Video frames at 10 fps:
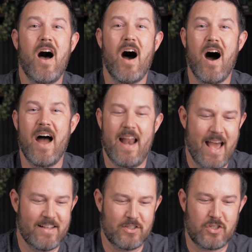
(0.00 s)
It
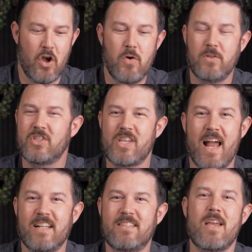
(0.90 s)
has its own
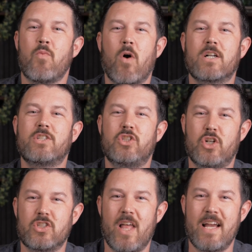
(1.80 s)
settings. It works
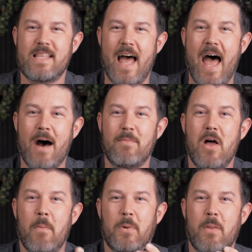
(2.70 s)
just like the app,
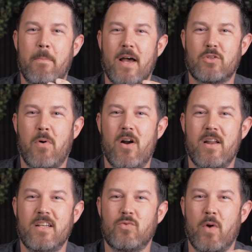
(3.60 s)
but the best part
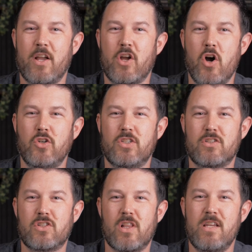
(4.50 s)
is when it goes into
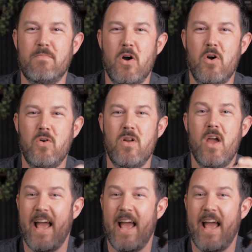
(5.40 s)
sleep mode,